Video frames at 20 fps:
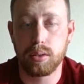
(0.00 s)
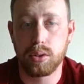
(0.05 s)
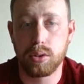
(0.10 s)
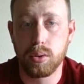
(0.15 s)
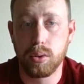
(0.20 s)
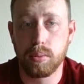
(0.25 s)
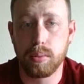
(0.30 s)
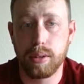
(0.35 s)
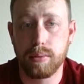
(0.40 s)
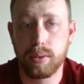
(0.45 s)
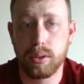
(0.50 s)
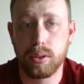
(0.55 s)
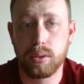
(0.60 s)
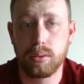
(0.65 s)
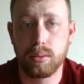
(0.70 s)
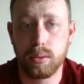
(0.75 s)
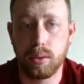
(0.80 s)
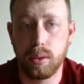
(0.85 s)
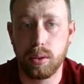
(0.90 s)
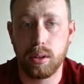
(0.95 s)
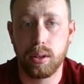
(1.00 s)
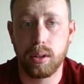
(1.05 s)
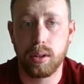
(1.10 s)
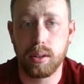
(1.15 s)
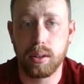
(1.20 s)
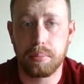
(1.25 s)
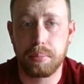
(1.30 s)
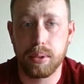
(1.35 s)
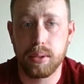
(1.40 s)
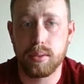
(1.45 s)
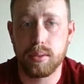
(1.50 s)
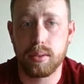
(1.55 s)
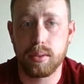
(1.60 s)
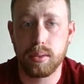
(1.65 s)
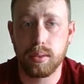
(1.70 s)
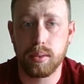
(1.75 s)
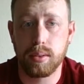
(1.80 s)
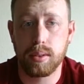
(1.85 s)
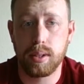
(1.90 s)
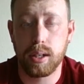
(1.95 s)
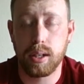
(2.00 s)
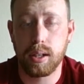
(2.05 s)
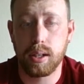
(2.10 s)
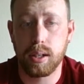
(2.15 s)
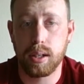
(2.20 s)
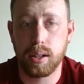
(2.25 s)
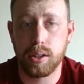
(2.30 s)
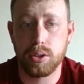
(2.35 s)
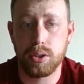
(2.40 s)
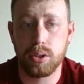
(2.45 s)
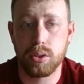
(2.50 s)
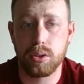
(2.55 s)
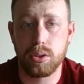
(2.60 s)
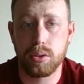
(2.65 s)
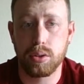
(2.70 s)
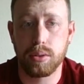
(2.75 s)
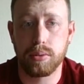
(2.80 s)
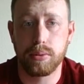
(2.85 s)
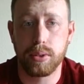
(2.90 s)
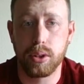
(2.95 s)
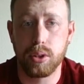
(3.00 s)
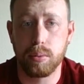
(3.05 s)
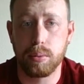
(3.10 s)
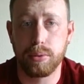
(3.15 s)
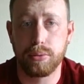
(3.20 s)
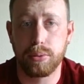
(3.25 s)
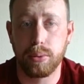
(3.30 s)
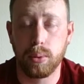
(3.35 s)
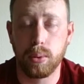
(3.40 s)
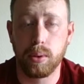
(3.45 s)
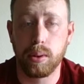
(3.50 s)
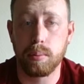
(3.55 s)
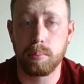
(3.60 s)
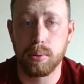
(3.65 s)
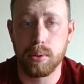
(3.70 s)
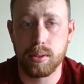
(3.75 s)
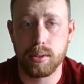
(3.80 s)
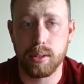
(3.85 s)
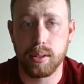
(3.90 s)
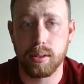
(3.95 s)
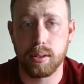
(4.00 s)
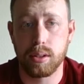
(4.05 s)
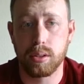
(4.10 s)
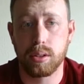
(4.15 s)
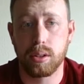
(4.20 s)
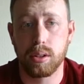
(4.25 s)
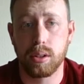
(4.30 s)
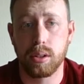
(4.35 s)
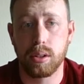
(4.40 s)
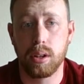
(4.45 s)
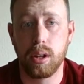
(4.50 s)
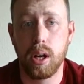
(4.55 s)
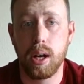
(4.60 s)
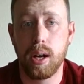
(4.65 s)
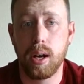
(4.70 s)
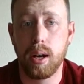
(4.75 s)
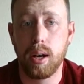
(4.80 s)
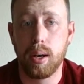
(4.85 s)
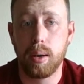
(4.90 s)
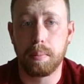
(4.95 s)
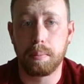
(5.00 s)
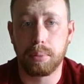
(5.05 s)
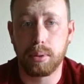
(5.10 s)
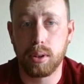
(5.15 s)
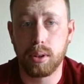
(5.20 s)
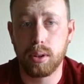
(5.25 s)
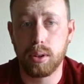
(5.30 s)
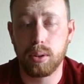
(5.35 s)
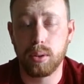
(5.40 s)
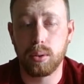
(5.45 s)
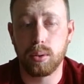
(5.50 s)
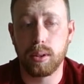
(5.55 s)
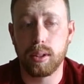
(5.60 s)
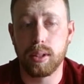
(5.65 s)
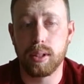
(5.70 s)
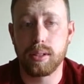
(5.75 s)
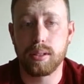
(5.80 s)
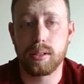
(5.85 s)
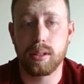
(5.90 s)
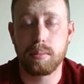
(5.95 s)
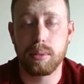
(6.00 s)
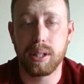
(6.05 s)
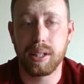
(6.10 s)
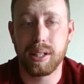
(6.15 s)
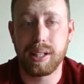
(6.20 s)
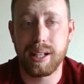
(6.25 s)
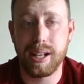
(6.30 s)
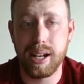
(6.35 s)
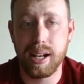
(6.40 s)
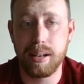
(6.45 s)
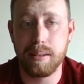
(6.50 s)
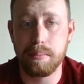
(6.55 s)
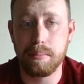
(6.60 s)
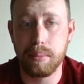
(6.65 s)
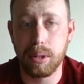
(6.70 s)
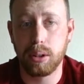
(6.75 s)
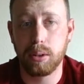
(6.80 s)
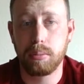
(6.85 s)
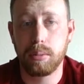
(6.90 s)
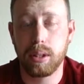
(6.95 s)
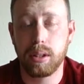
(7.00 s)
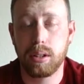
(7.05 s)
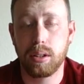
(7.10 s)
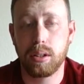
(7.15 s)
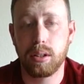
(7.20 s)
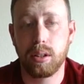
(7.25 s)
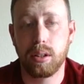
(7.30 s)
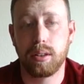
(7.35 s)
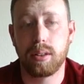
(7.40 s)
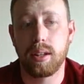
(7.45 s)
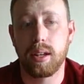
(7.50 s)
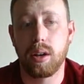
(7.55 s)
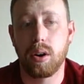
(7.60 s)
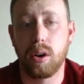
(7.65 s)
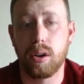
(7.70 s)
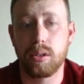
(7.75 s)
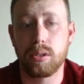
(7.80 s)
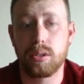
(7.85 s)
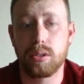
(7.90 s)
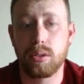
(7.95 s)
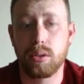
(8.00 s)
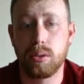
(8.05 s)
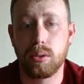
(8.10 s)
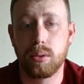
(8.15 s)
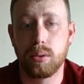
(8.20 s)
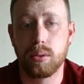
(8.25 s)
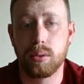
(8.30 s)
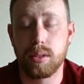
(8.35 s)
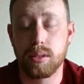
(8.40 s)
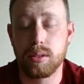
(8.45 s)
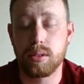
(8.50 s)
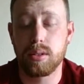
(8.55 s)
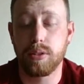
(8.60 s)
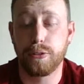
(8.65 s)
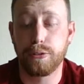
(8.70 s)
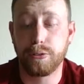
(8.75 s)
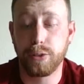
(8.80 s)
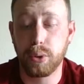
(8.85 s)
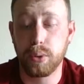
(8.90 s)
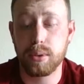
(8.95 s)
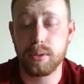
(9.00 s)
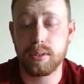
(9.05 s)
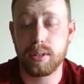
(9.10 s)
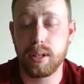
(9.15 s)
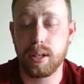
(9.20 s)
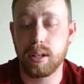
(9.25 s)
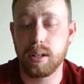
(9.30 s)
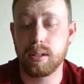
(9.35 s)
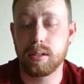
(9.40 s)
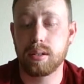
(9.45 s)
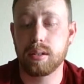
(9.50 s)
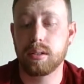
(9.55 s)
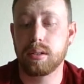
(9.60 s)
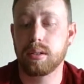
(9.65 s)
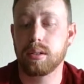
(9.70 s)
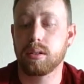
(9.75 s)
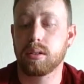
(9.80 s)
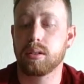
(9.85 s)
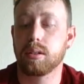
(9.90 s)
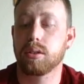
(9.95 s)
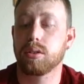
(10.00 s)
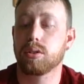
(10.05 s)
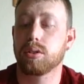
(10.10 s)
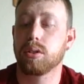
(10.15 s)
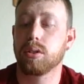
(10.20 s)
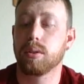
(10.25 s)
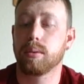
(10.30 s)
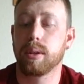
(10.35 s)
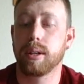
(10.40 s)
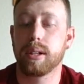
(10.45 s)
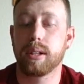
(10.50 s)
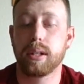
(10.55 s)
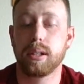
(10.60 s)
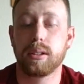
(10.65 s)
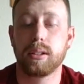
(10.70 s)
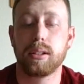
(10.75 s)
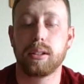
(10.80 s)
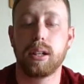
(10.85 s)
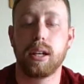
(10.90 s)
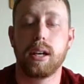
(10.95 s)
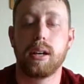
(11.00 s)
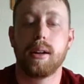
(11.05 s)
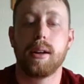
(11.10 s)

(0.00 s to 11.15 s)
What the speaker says: do a review on the pistol that I showed you in a video before. The Bersa Thunder Pro is going to be a 9mm. This is the full size. I'll show you right now.